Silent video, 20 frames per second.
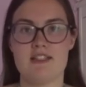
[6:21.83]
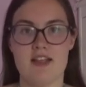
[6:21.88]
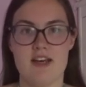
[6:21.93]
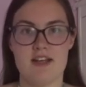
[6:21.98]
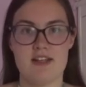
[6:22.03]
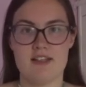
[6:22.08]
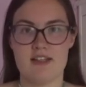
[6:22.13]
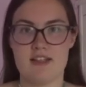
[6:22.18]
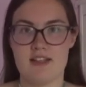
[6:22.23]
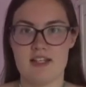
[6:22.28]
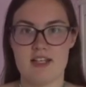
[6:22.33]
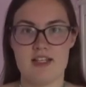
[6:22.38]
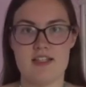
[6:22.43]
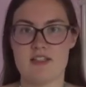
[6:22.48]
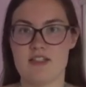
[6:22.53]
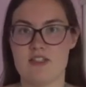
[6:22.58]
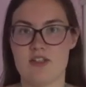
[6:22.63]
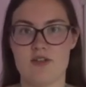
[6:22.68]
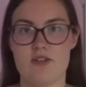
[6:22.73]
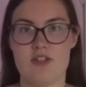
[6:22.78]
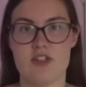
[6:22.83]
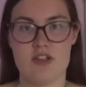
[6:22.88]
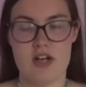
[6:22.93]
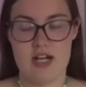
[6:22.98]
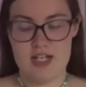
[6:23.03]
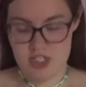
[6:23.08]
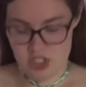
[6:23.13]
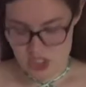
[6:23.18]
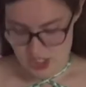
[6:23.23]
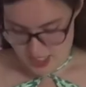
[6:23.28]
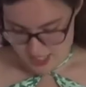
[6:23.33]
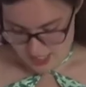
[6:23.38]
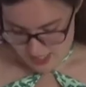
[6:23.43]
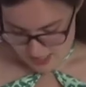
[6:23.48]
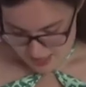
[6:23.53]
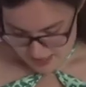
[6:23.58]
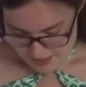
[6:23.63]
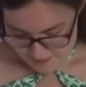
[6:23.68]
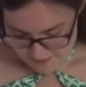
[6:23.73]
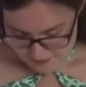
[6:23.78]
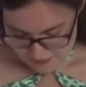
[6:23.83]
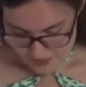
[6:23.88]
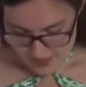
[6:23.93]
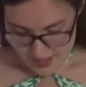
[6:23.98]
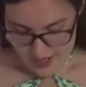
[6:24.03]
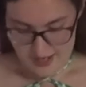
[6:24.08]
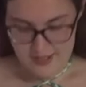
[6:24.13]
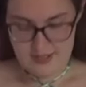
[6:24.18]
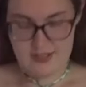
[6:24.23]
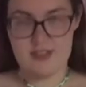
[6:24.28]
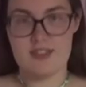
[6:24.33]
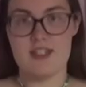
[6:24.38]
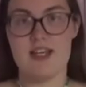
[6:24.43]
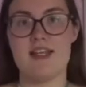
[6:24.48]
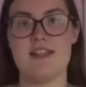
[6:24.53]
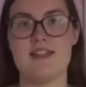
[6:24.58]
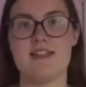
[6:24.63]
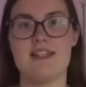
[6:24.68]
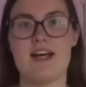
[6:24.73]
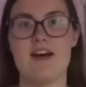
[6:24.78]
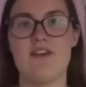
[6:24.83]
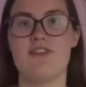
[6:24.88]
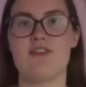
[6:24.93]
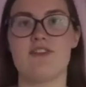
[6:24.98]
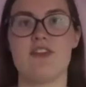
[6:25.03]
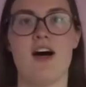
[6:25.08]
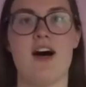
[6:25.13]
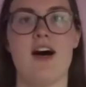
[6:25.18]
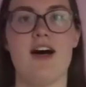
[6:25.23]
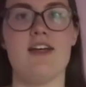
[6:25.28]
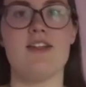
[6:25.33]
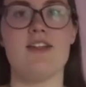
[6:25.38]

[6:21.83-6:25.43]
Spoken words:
Like, it's so stretchy, and it's self-tie,